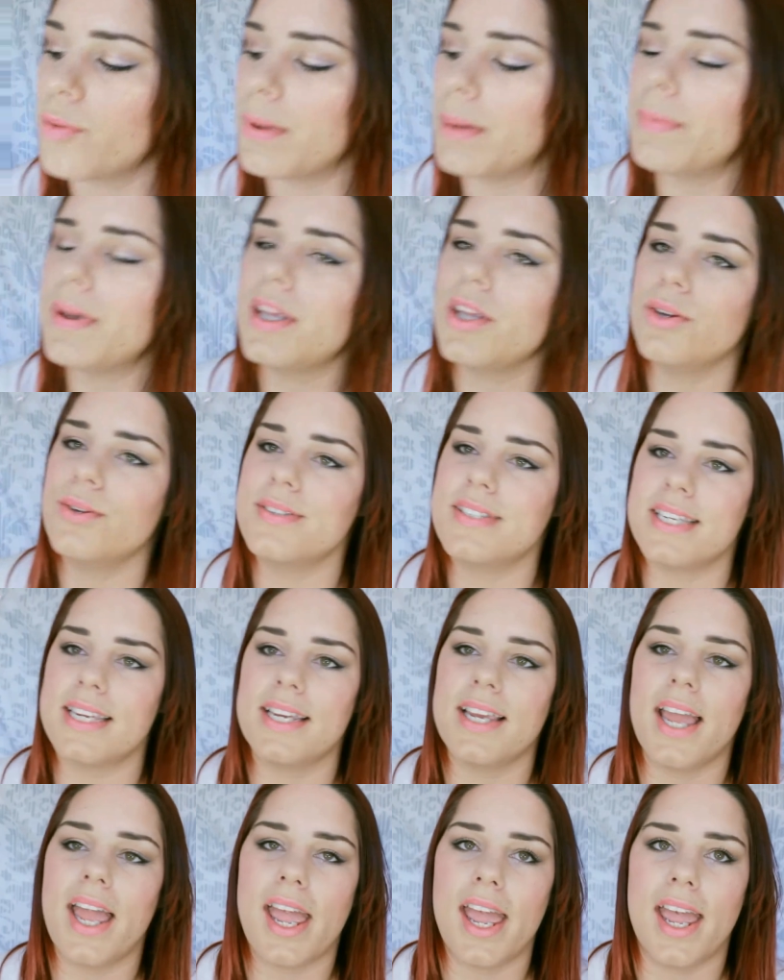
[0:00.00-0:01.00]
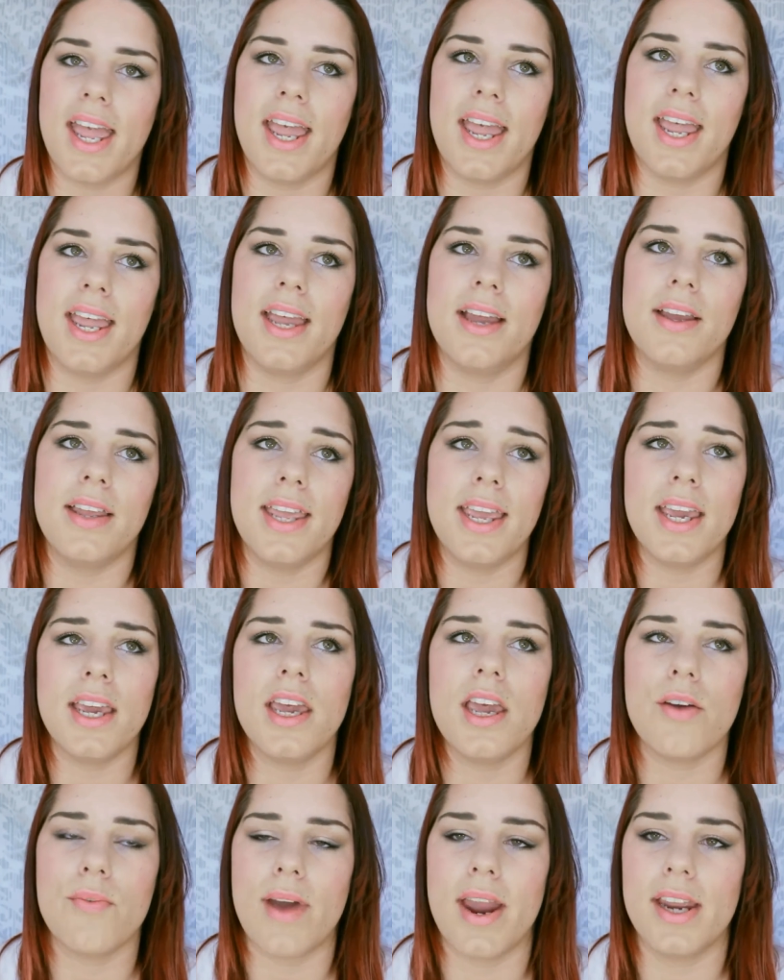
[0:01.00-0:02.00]
remember using a hair
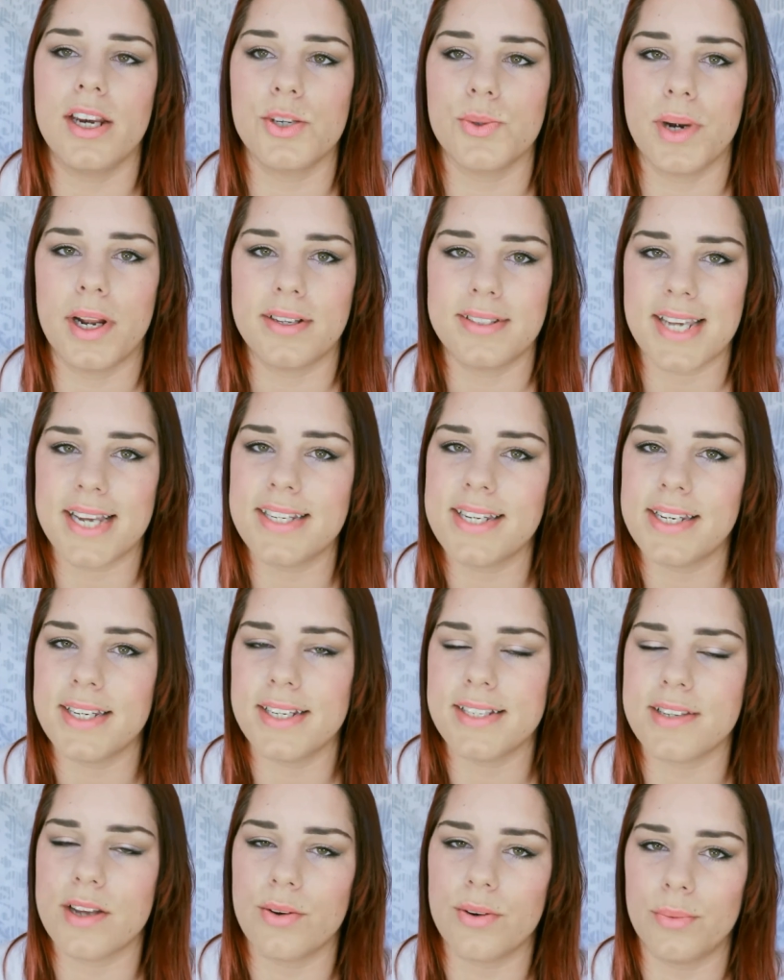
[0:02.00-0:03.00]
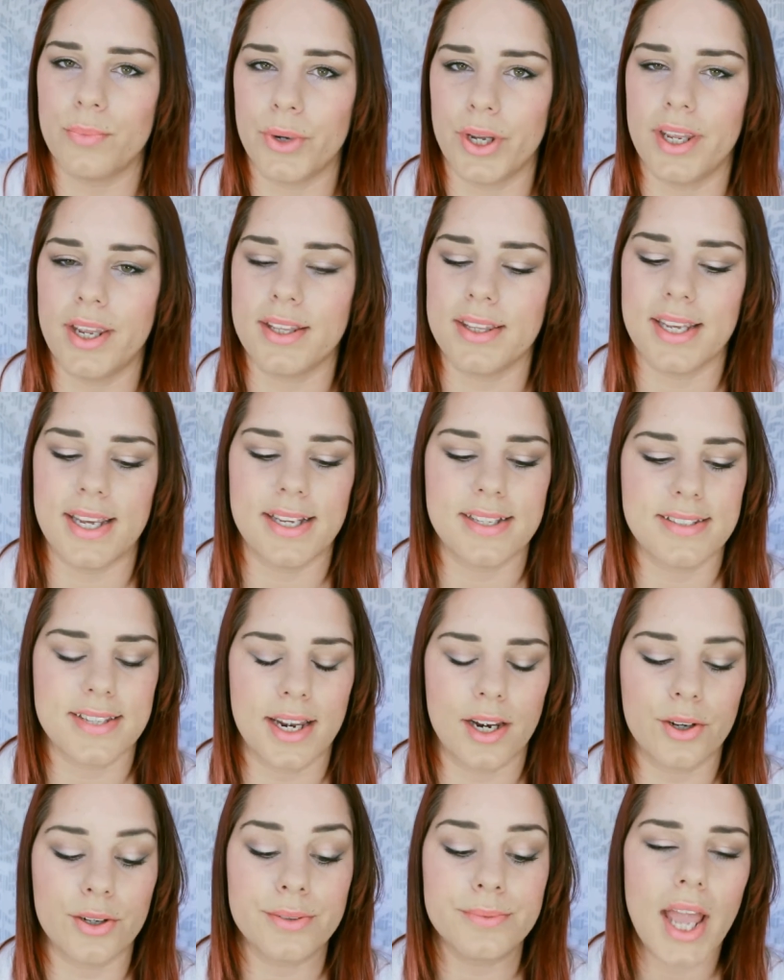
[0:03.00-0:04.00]
care range when I was 18 years old and working in the hair
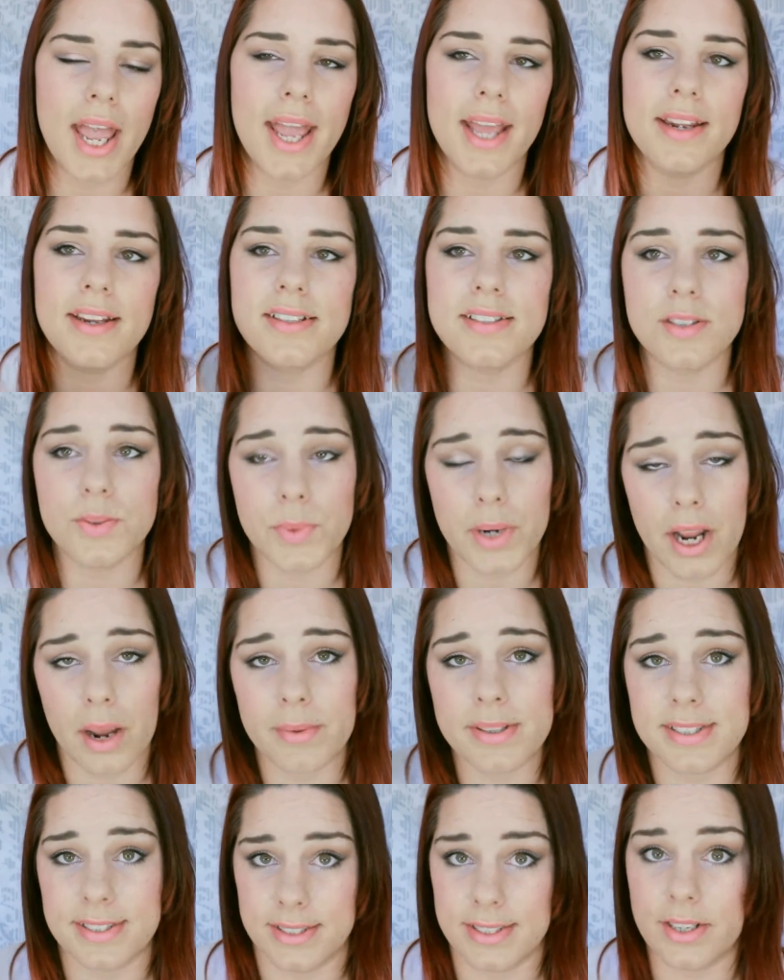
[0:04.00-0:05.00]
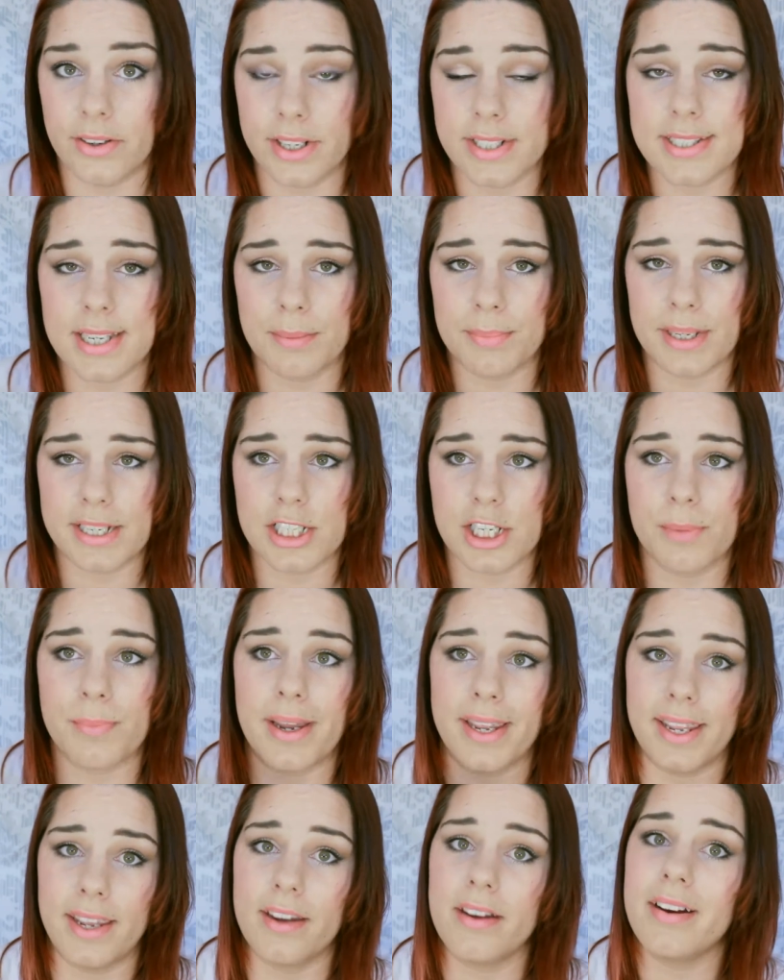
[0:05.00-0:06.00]
salon. And this is when I was seriously bleaching
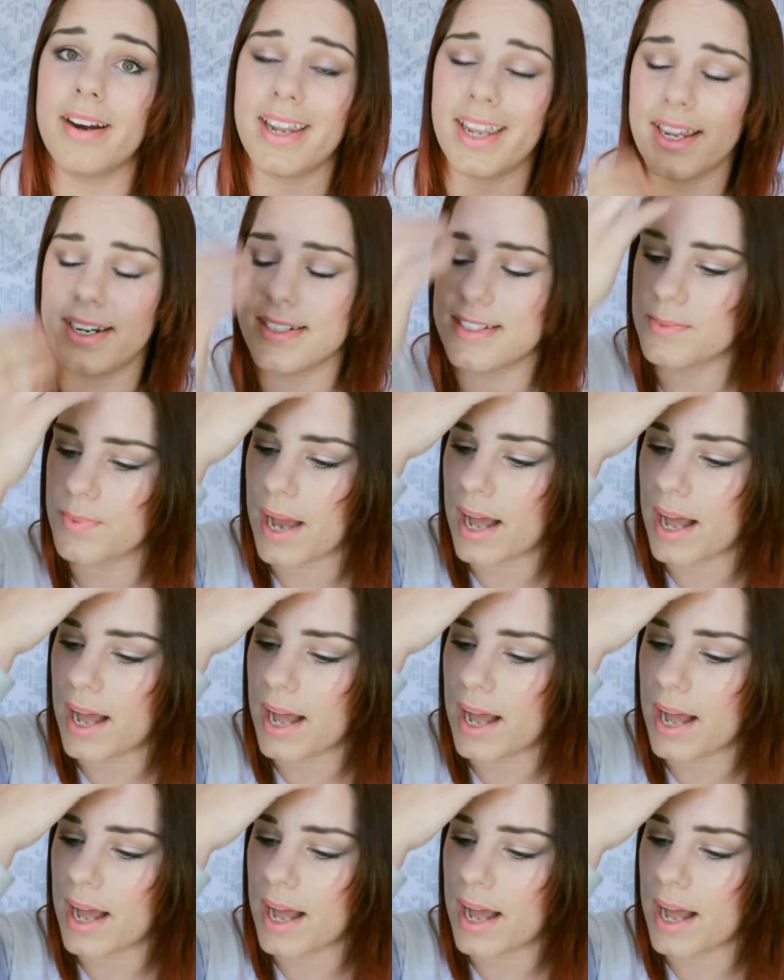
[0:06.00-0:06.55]
my hair again as